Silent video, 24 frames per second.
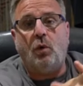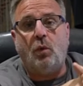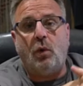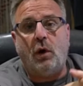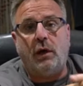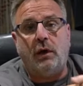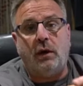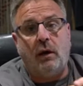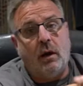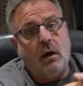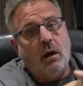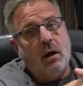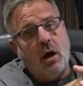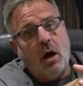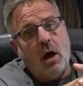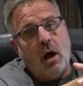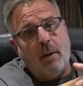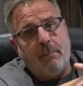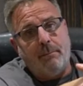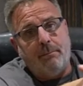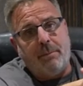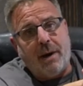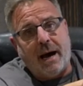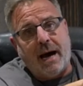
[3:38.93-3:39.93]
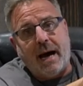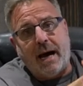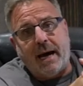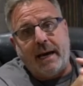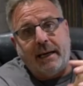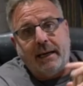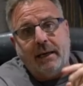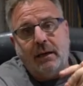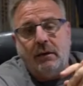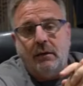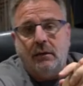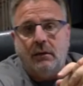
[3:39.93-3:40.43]
want
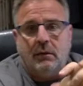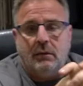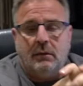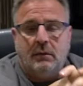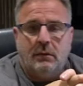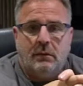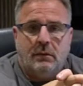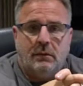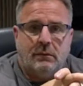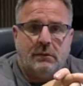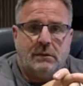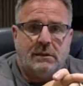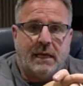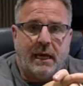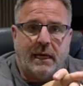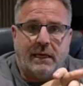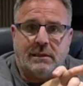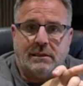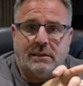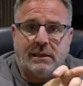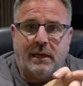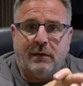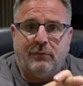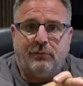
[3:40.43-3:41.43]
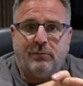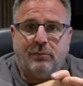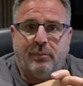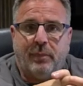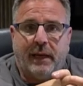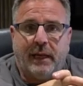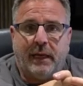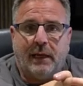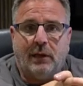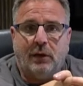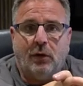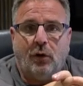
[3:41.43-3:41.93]
by, say, Stephen
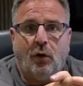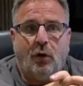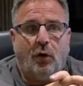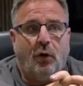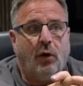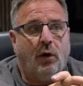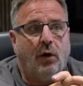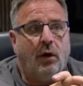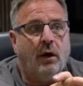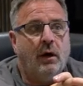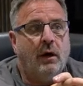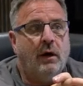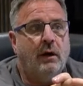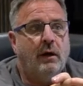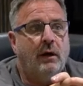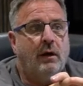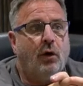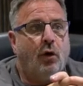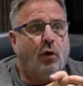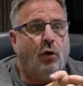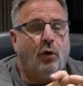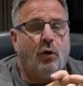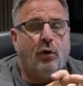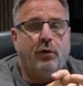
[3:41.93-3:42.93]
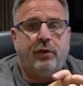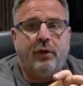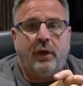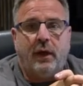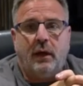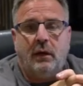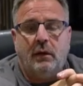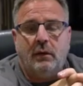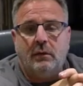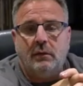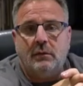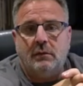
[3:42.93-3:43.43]
Peel, or author
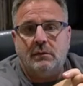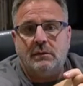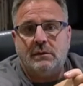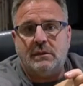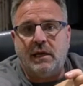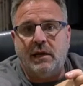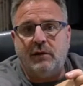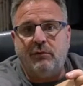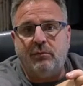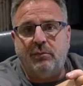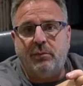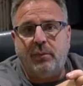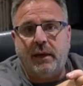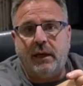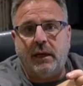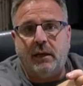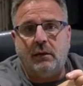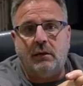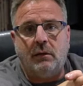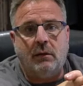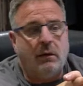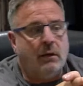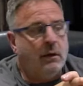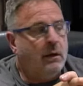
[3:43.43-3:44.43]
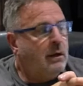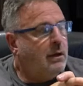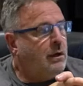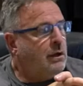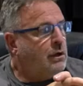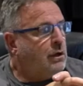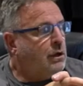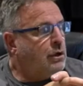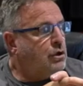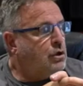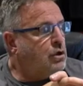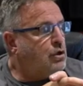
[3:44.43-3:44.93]
Stephen Peel.
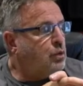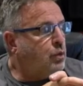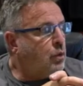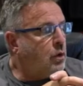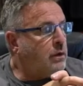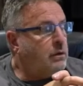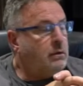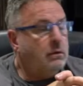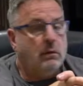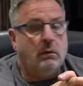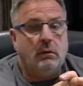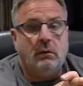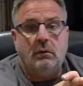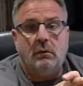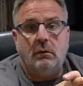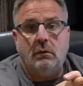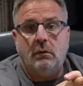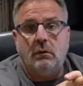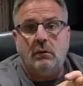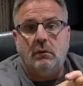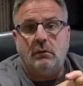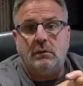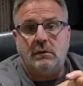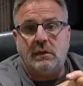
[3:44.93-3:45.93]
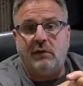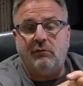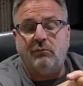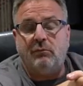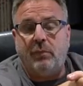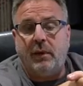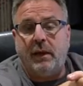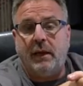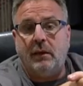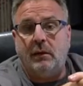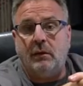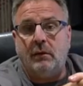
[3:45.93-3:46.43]
You just want Stephen
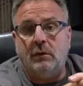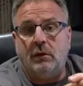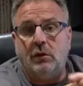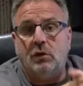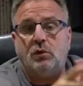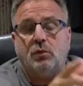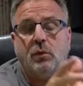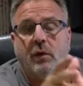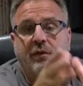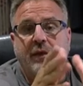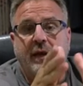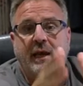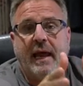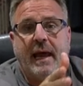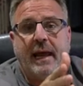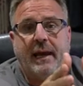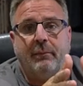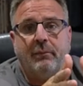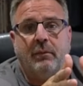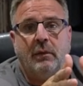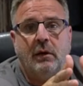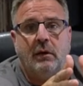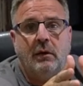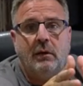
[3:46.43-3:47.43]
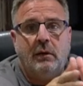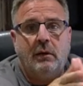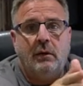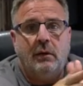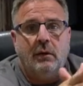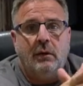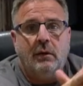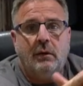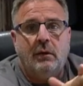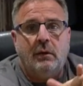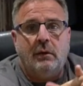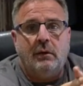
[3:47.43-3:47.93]
Peel. You just want the name.
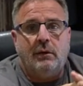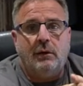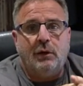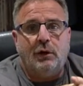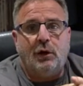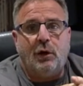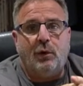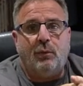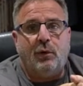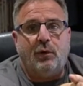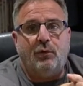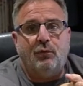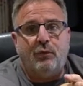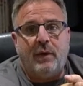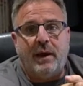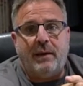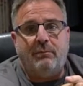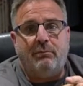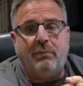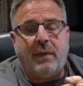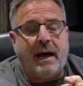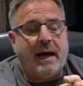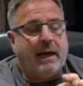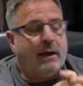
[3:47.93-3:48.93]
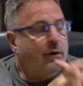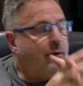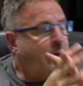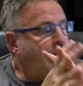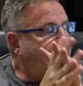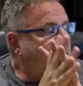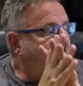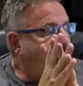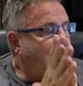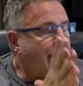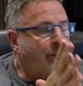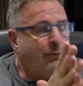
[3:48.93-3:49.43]
You don't want written by or
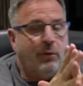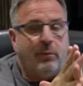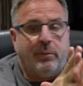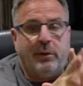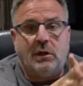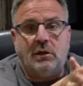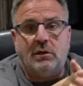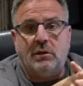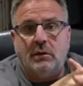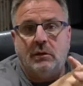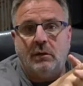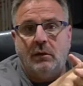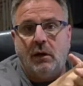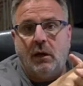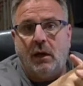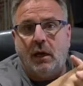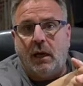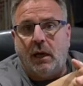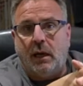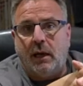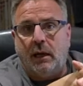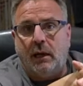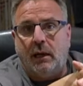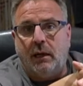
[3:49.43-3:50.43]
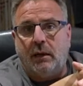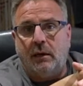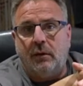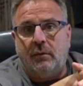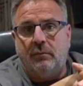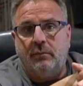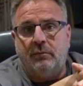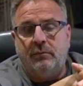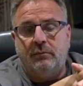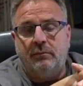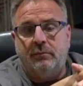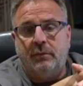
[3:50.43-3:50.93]
any of that rubbish,
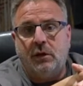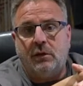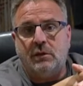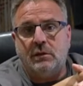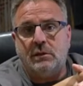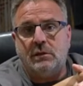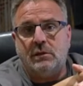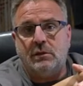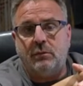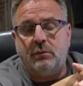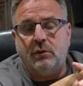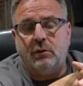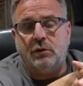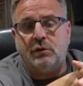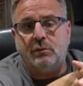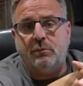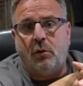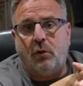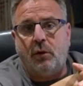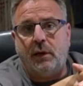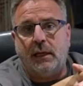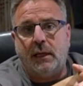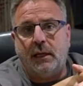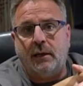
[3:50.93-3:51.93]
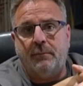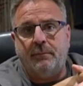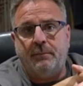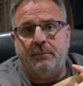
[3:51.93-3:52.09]
because it's a real spoiler.